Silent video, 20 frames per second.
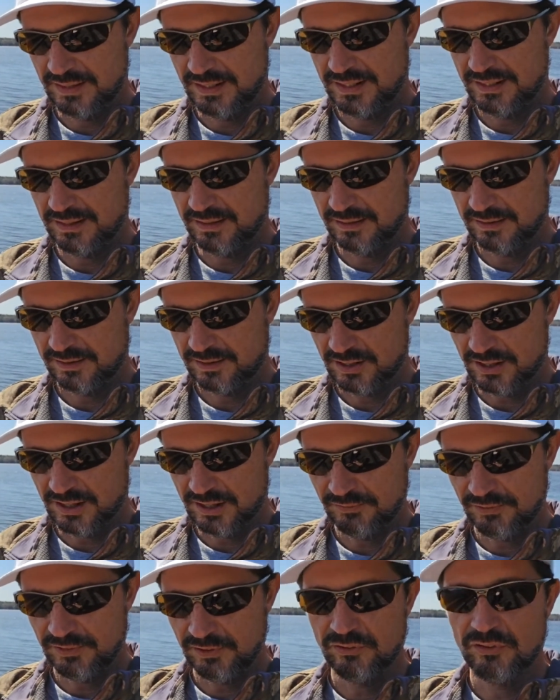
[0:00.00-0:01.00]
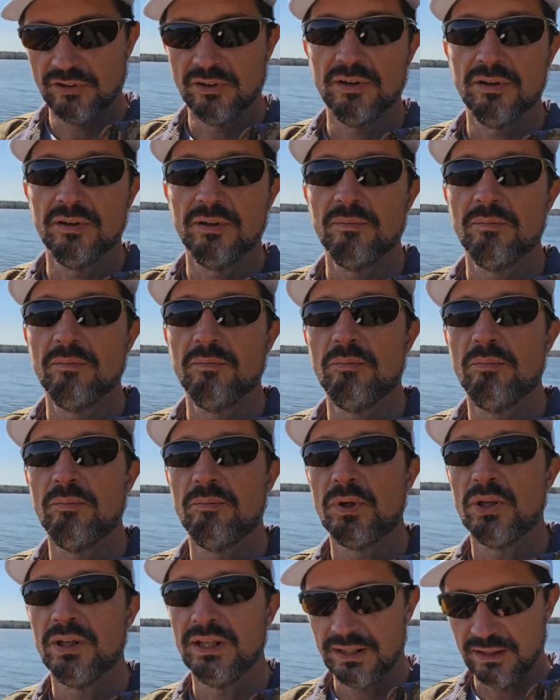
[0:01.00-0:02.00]
Yeah, coffee's the
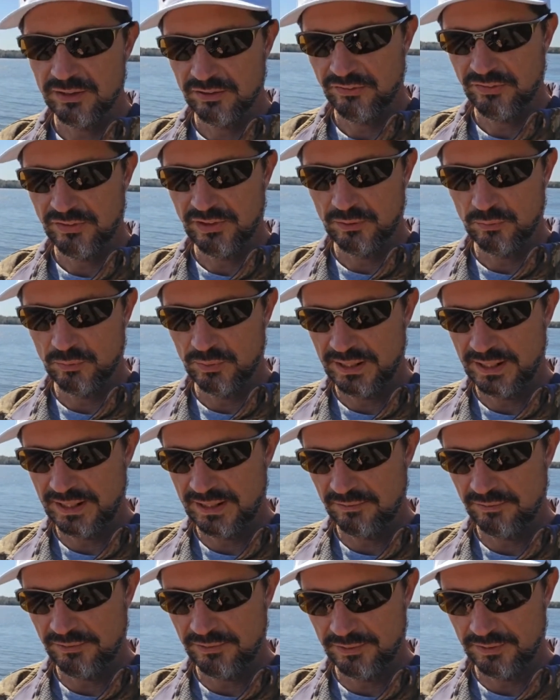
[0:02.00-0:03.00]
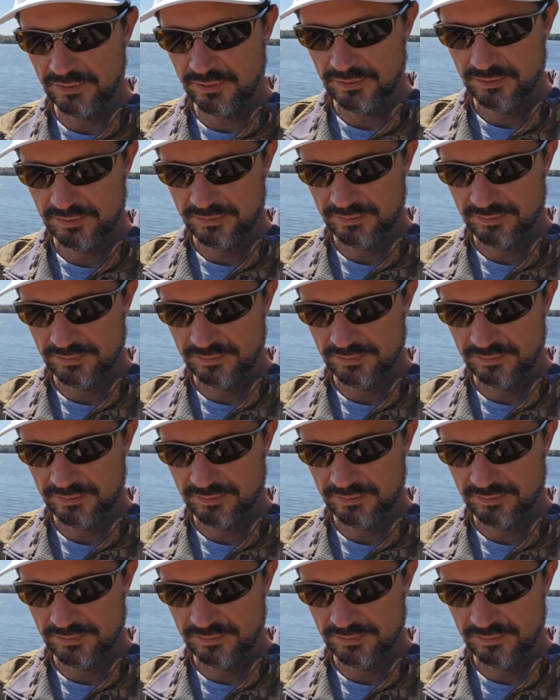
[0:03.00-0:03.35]
cleanest thing we have here.